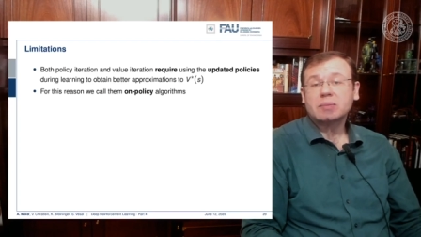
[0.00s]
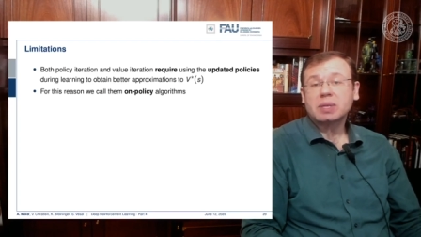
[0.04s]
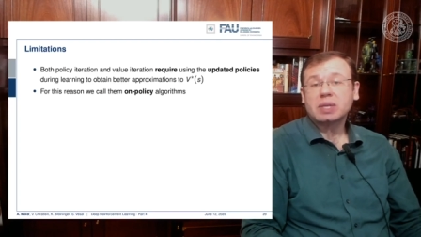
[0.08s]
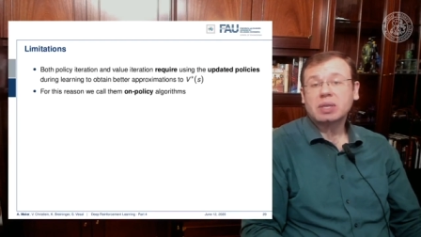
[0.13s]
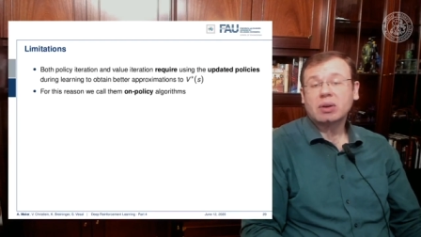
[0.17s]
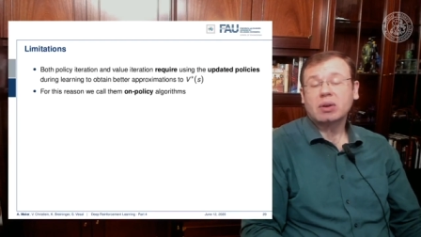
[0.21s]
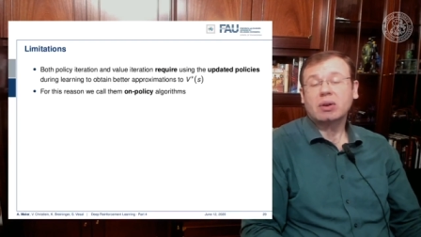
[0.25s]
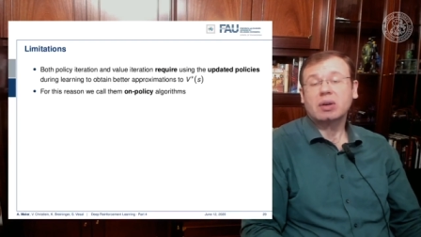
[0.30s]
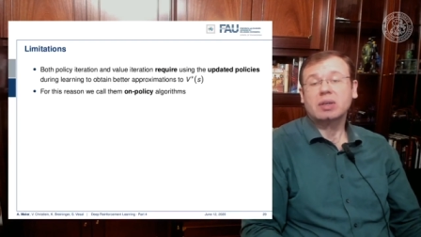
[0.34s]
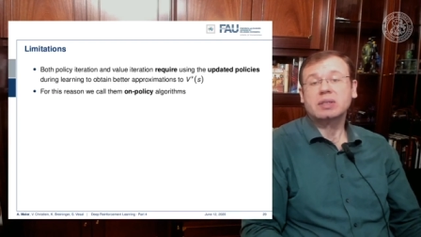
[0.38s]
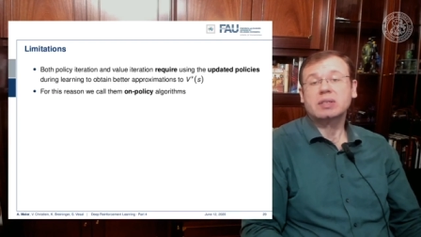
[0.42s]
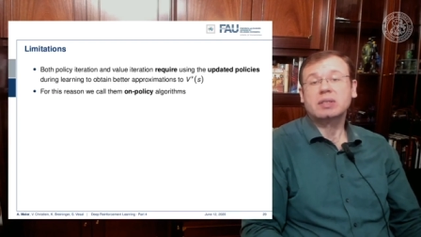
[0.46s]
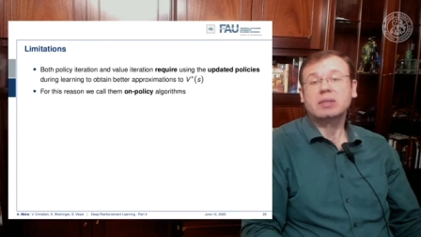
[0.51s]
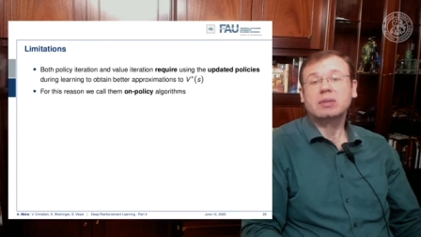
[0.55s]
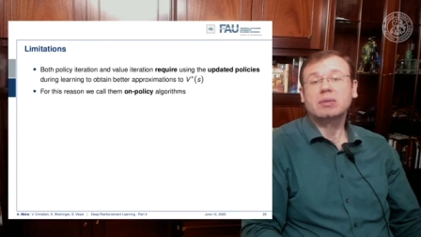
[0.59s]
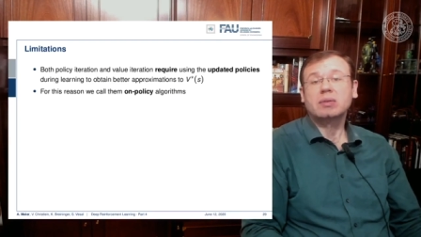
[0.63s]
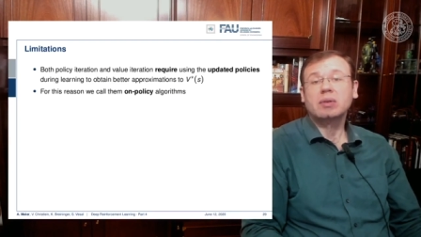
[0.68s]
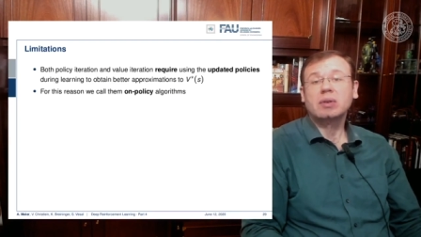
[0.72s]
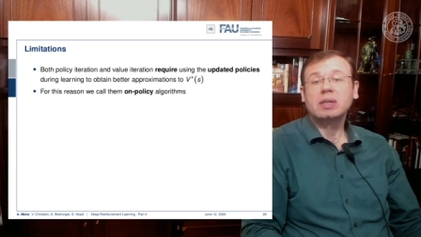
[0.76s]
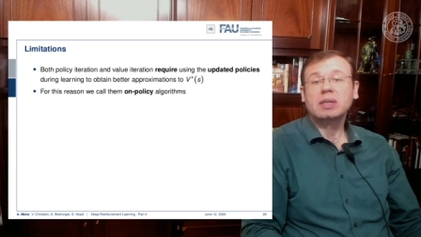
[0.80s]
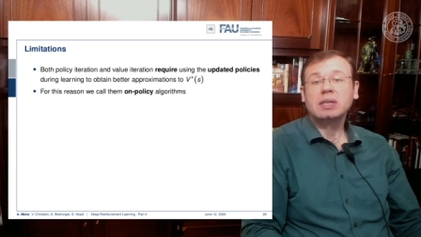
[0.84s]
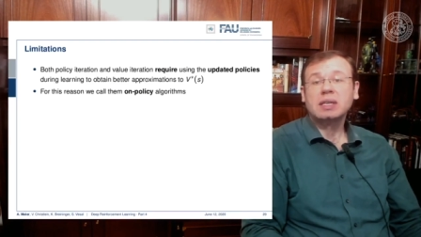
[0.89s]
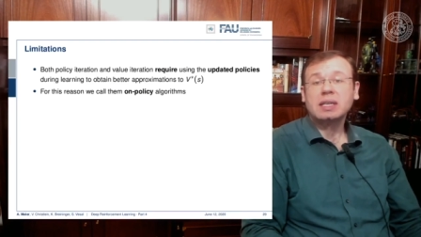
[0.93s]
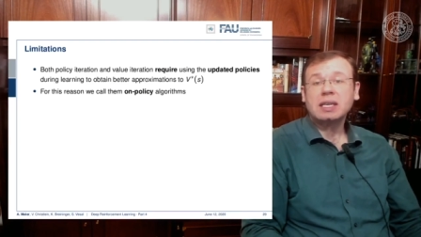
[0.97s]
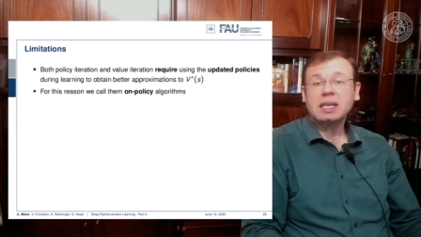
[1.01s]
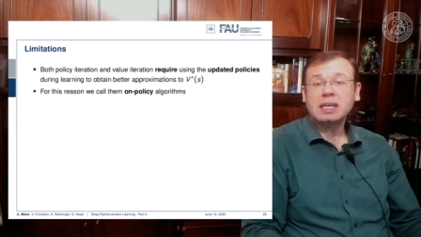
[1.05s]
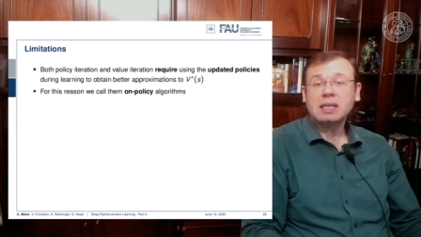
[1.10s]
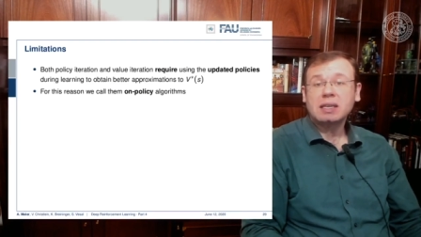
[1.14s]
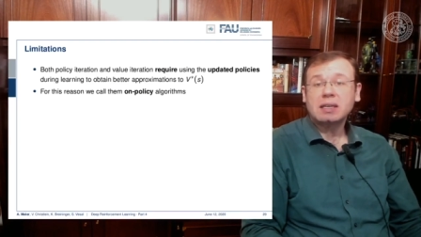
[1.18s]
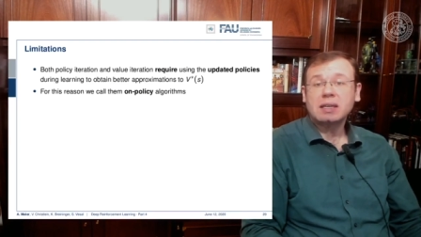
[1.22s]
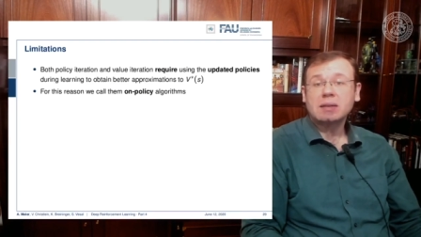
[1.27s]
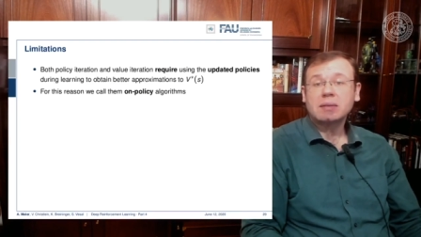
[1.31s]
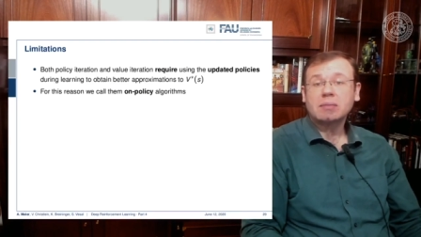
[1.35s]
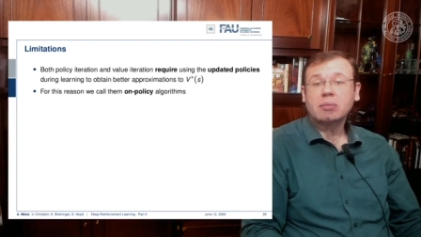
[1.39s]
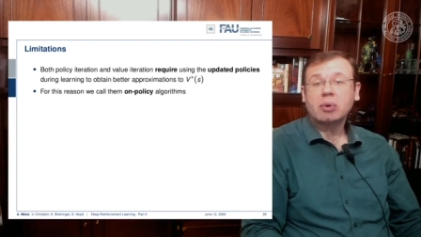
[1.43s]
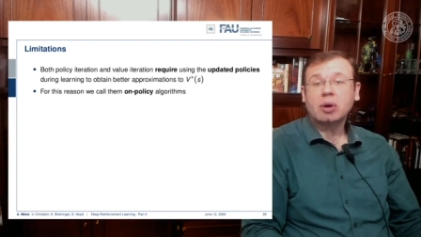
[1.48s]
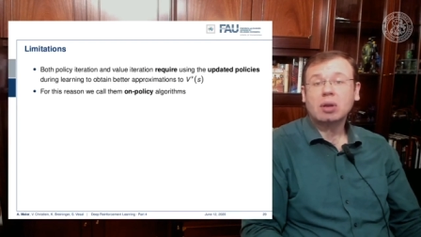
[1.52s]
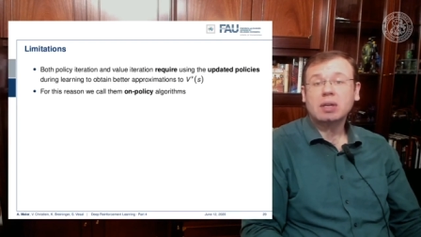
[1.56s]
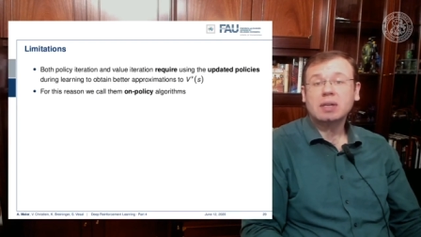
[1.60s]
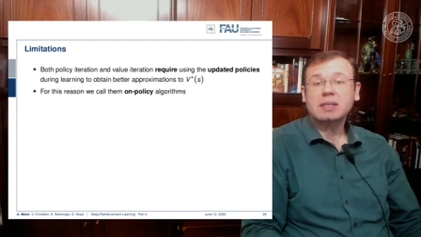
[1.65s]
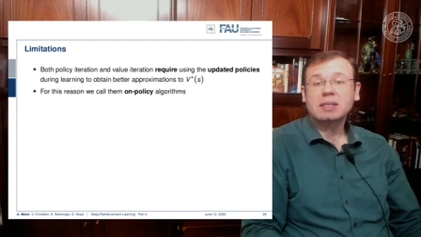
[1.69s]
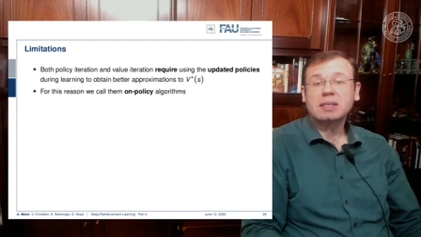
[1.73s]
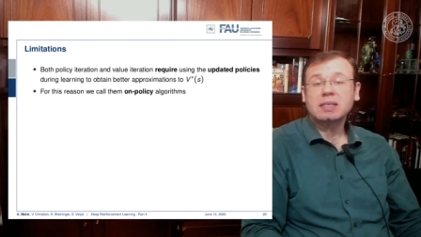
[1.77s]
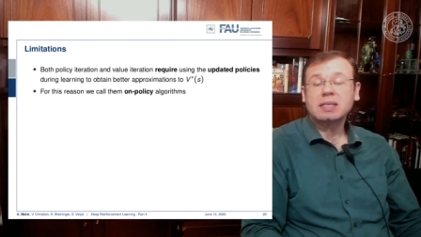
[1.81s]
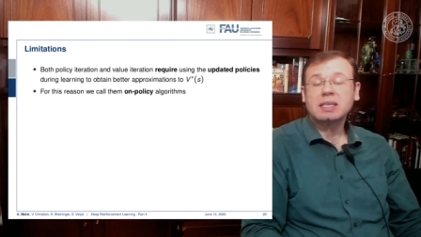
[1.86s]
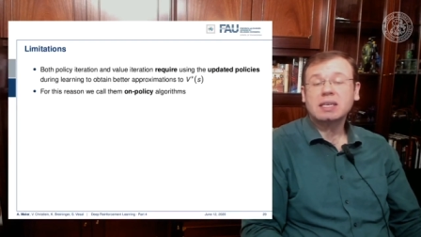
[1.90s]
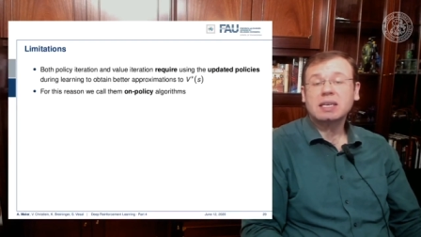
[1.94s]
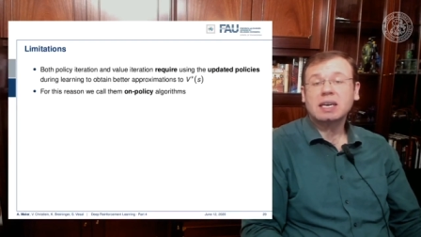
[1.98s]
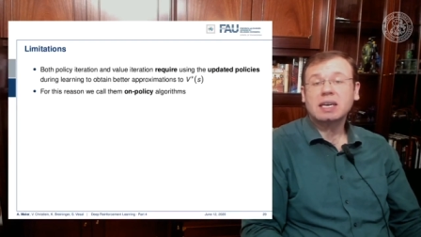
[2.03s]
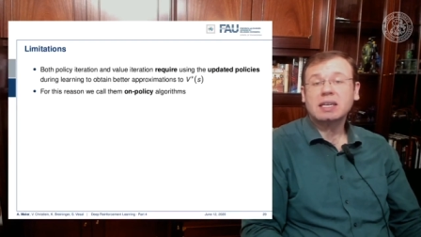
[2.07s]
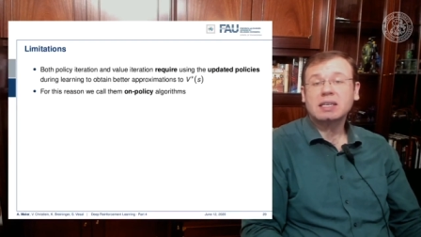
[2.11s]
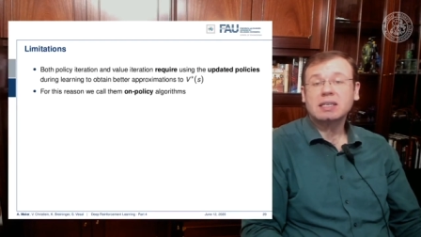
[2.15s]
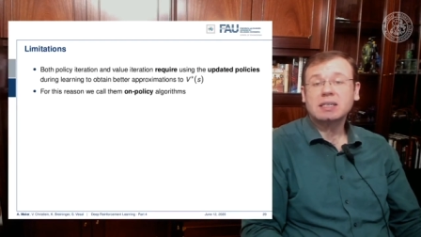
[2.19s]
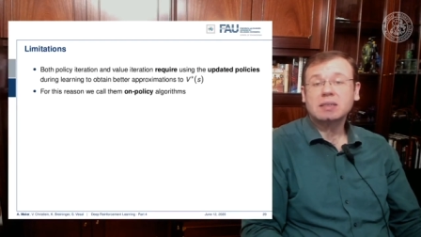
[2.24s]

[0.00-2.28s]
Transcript: because you need a policy and